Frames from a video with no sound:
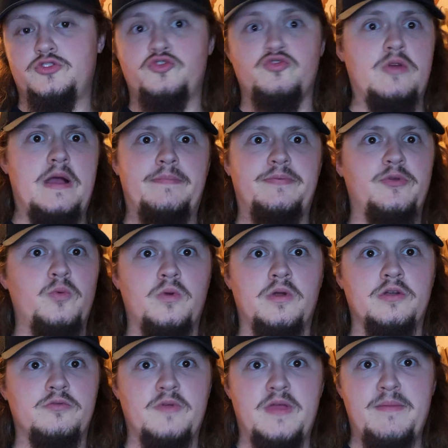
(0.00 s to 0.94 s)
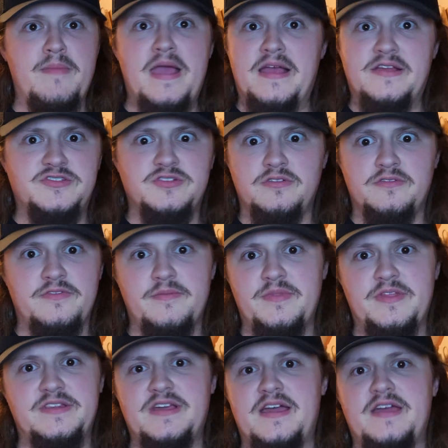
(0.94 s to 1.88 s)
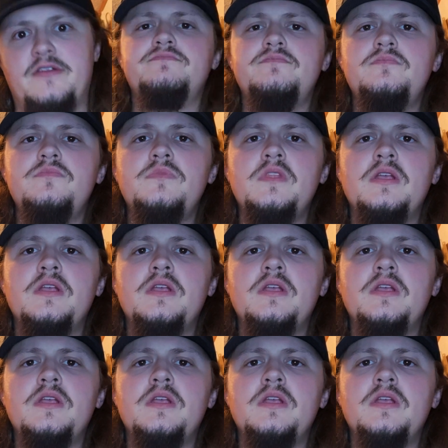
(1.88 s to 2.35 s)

drop the word remastered from the title.